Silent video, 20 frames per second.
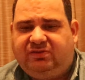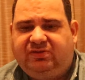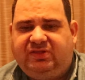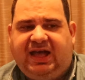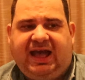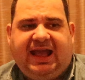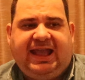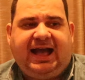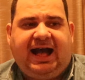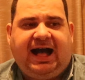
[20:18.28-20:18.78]

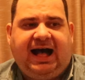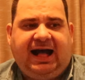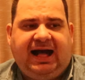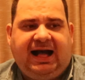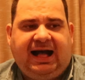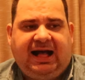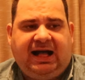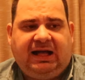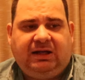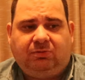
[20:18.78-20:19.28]
They
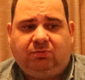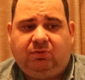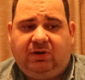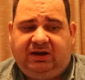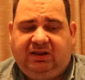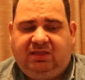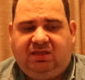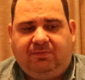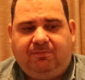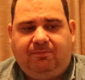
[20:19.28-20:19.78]
are
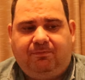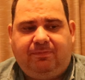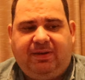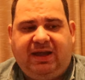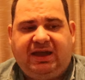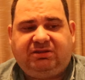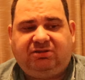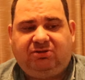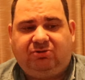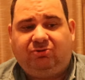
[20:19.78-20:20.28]
one of the
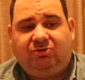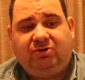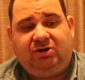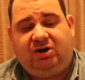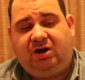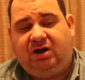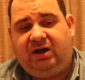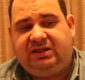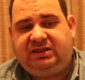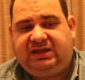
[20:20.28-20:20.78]
best
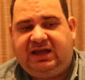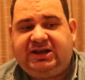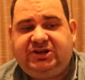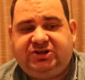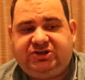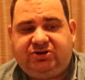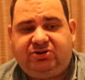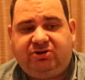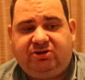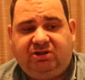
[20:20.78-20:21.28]

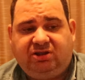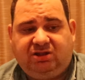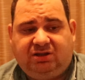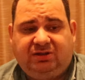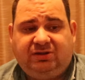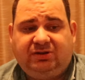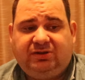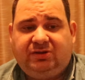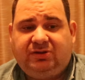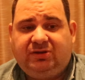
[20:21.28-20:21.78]
organizations
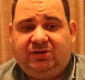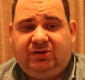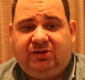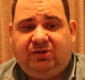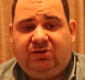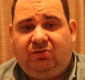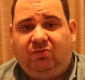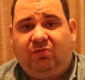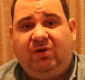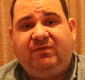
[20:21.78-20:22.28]

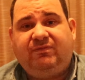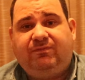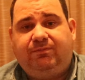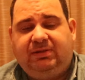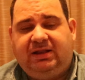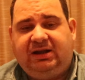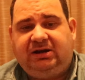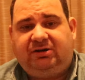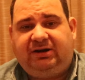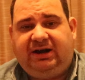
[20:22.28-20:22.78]
with
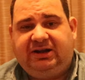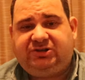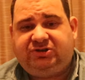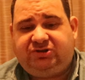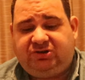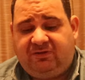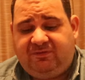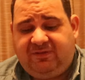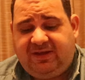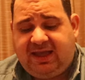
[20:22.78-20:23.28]
bladder
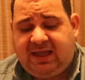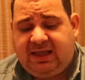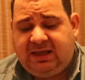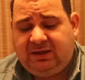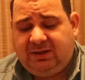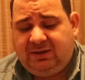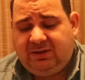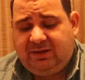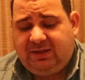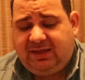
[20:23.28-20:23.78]
exstrophy,
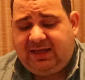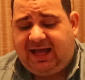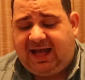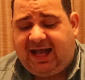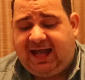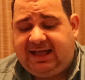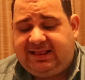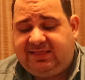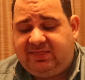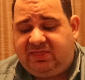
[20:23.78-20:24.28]

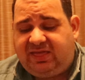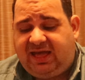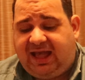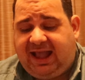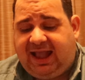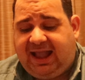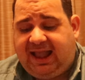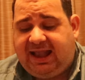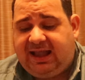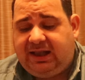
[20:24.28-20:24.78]
and
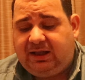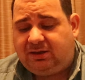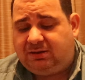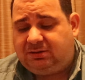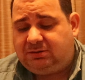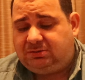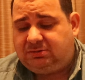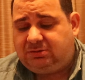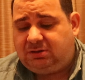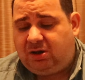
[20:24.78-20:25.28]
they
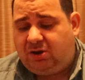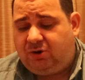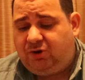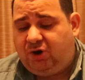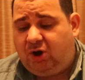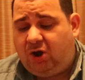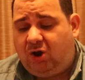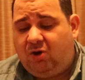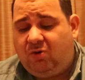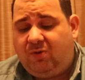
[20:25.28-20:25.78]

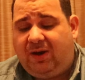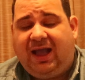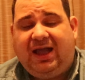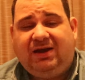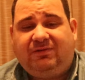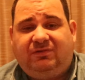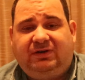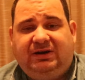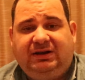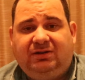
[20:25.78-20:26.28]
know
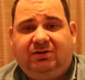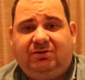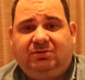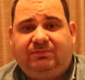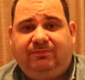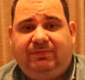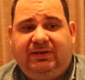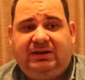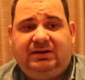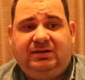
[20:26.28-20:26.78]
every little
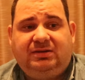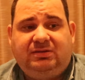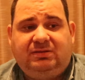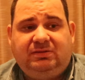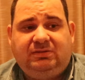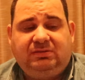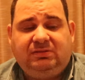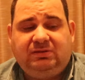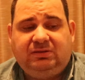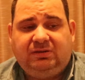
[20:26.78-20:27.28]
bit
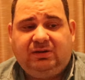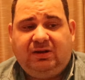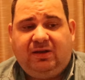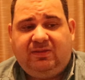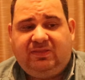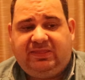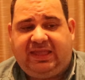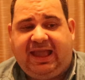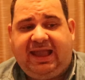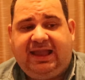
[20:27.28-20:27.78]

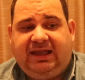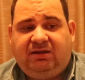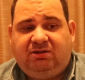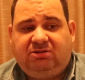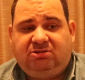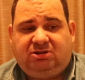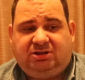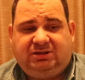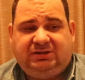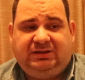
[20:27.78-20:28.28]
and
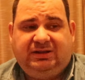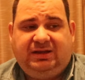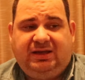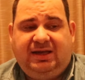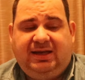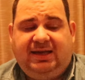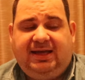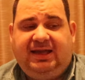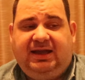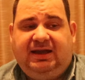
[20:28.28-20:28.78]
things.
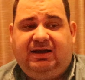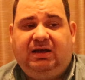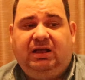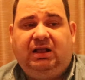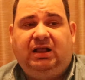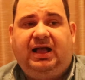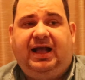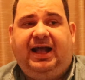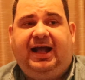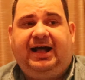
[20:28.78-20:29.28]

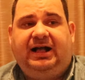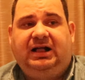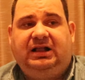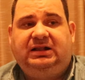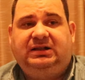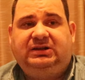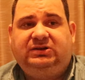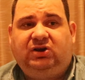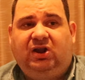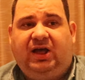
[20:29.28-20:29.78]

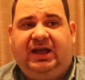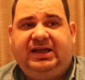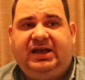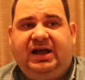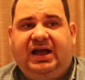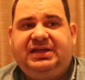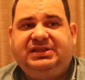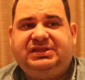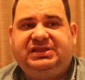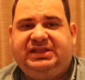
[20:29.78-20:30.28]
And like
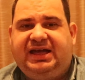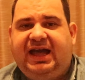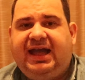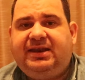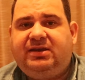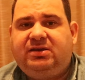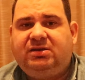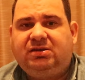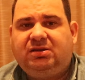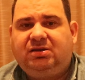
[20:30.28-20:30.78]
I
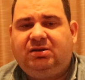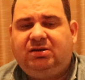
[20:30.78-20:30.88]
said,